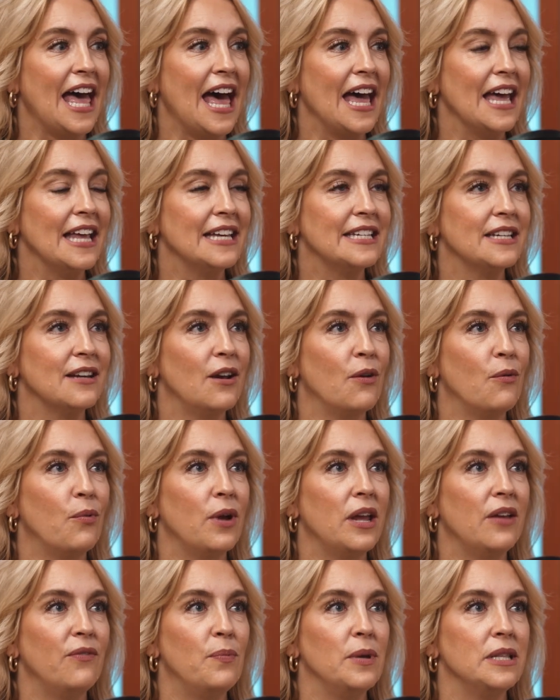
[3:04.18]
that,
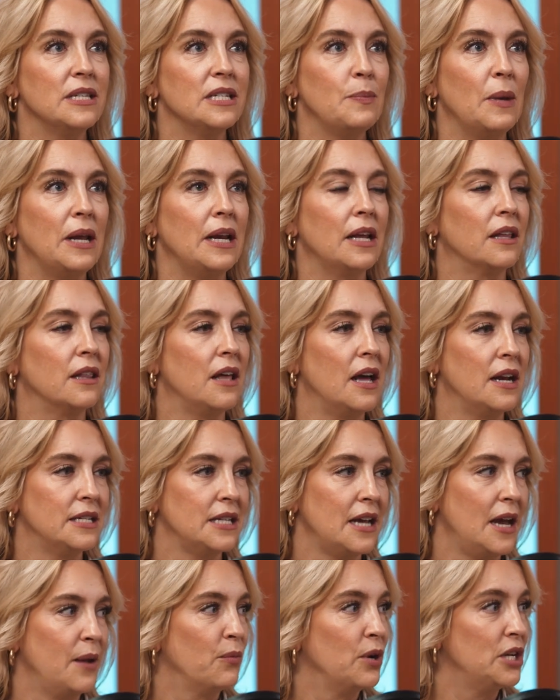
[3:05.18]
we've been spending a lot of
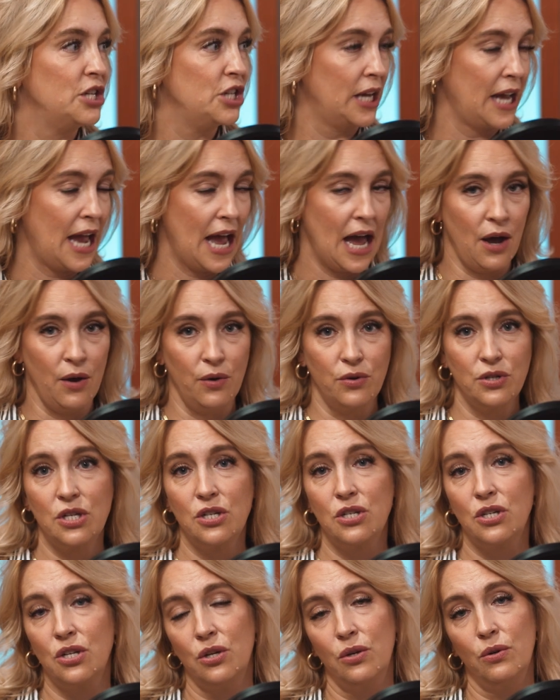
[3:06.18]
time reaching
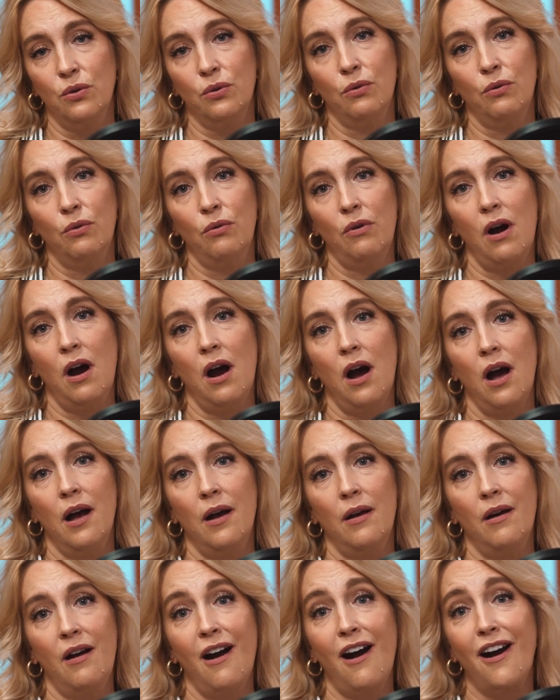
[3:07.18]
out to
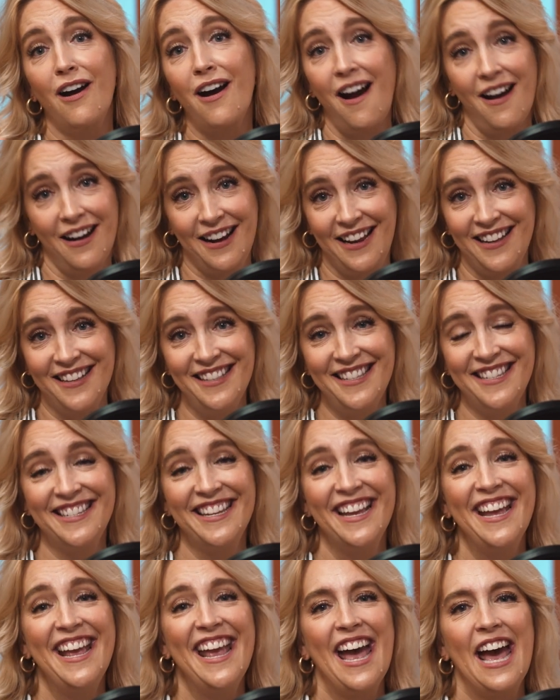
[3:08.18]
our
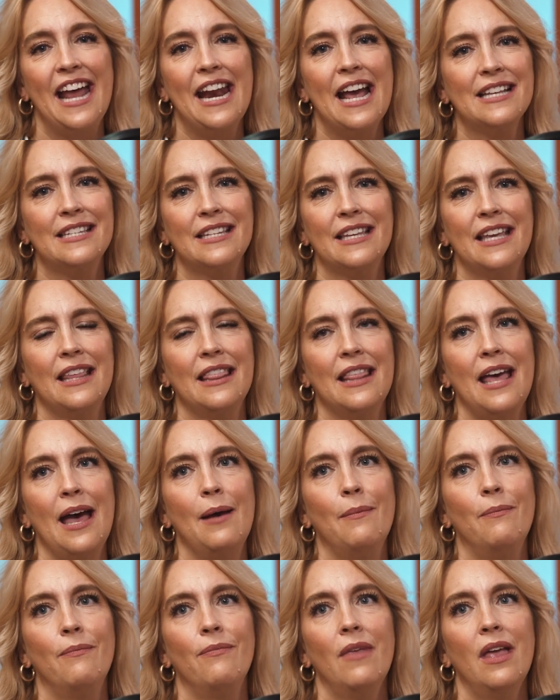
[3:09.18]
audience and asking
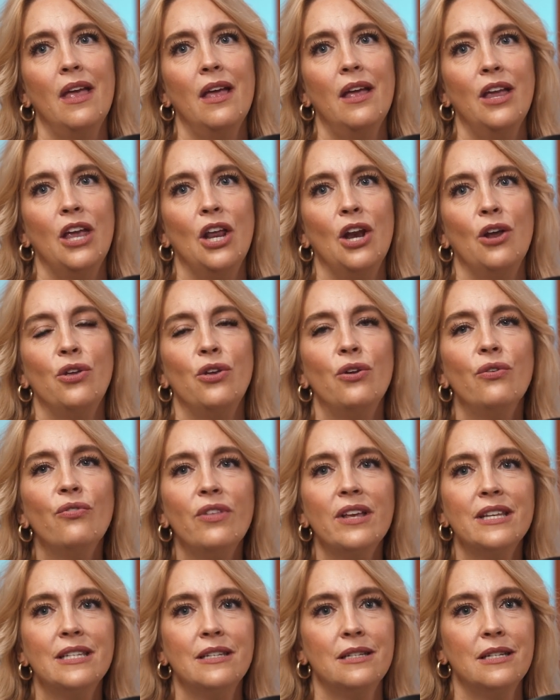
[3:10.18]
them,
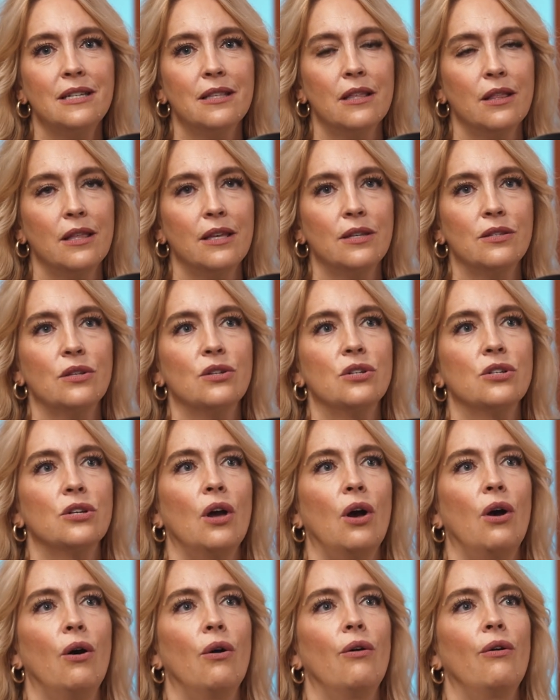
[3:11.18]
you've listened to the Lisa
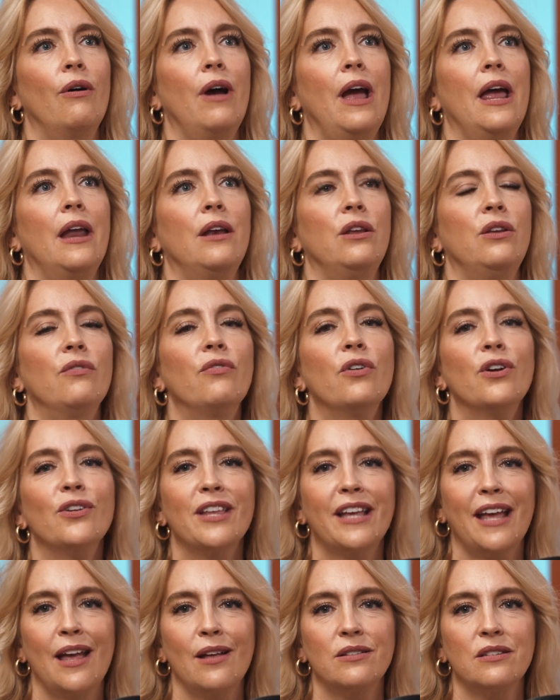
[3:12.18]
Show and you've heard
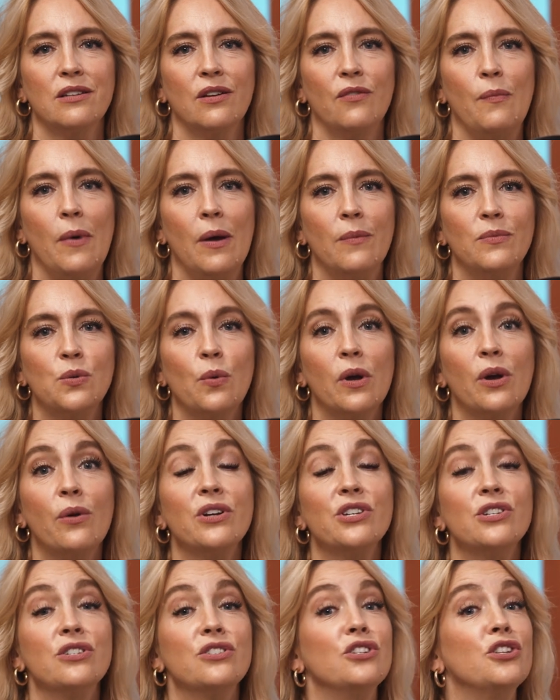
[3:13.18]
the Council of Moms. What
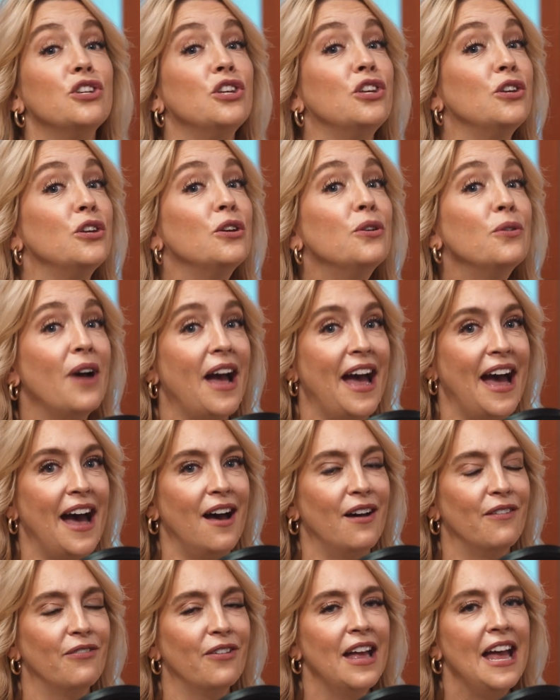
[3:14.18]
questions do you
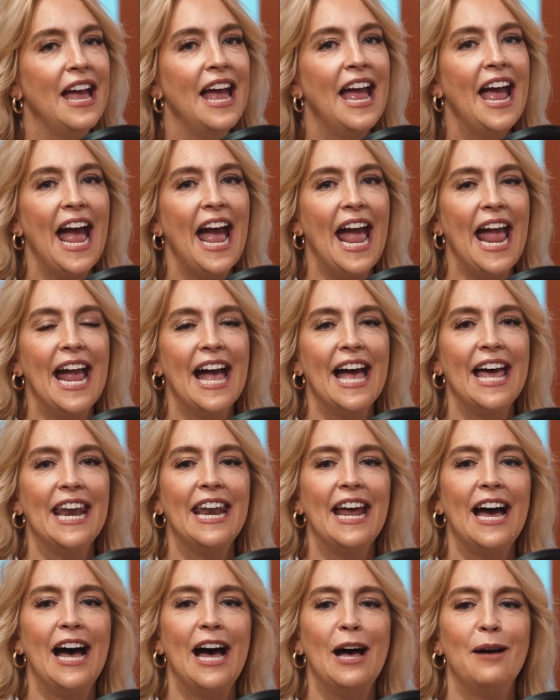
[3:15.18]
have?
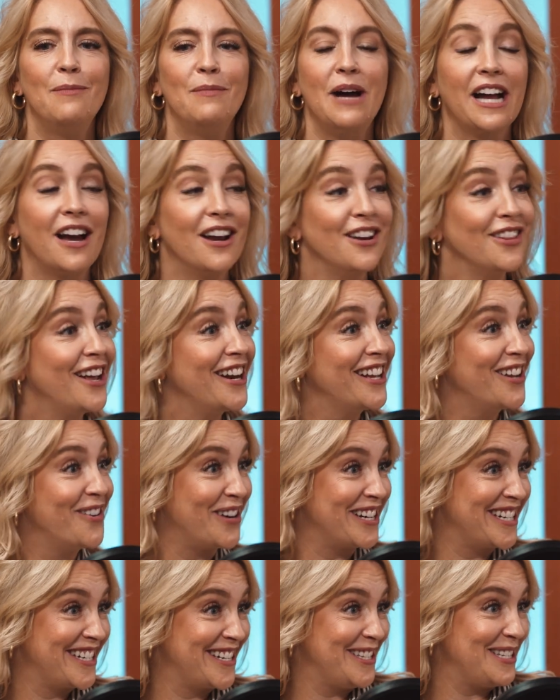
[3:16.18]
And I got a lot of
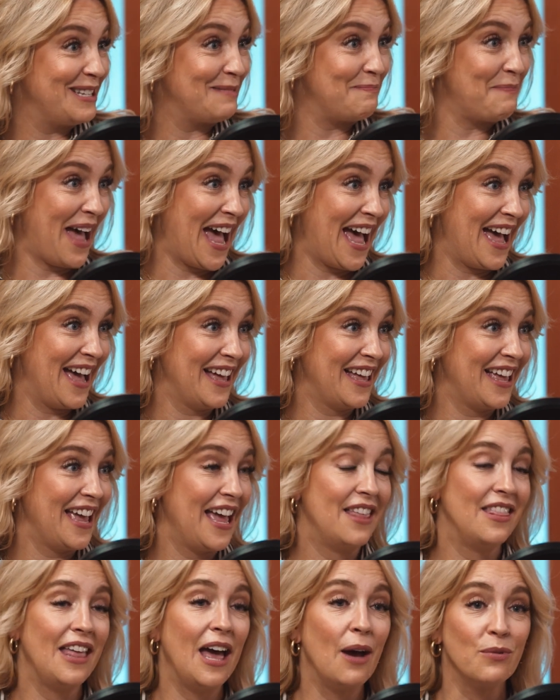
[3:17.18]
questions back,
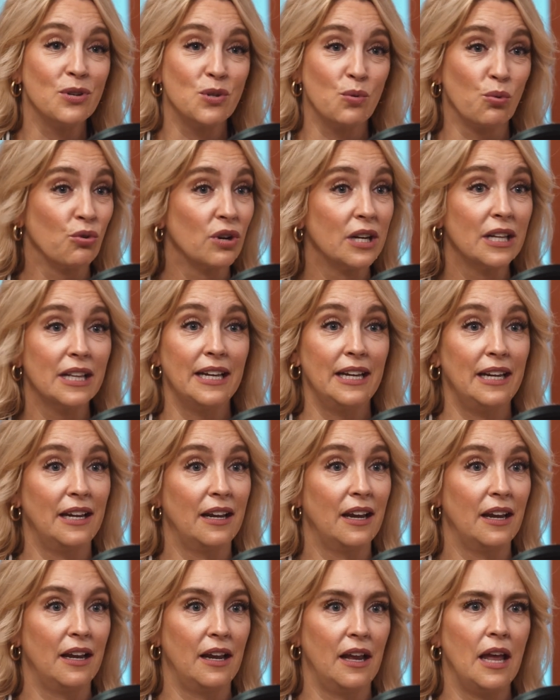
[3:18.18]
and that was
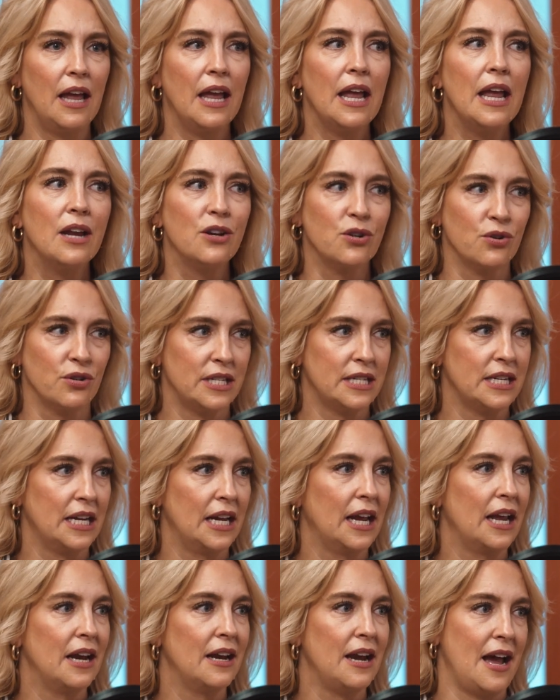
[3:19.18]
really
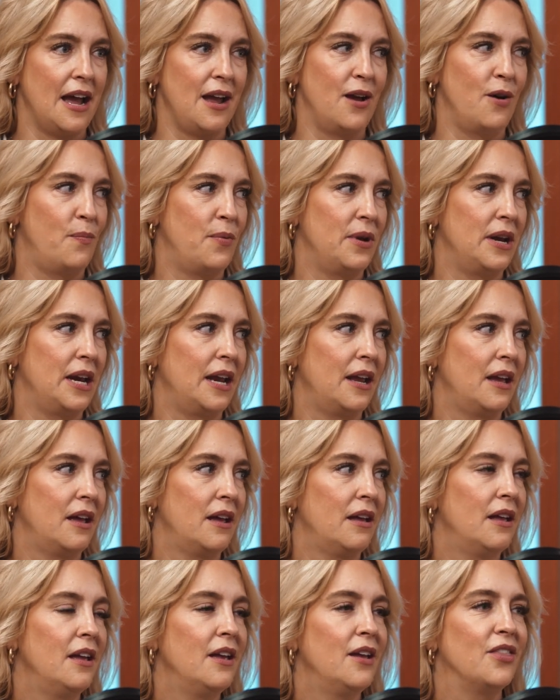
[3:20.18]
interesting and
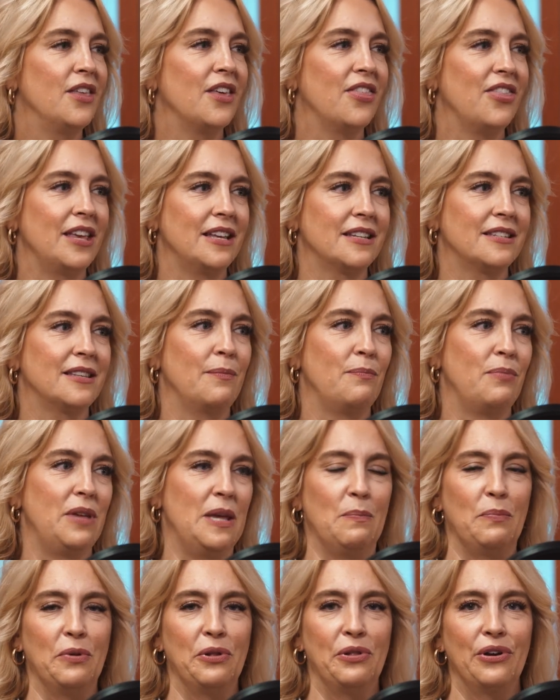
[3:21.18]
eye-opening, the things that
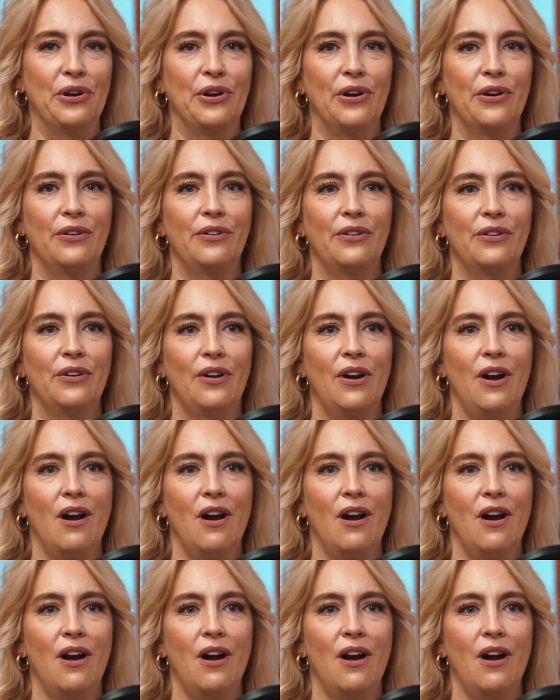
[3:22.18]
people are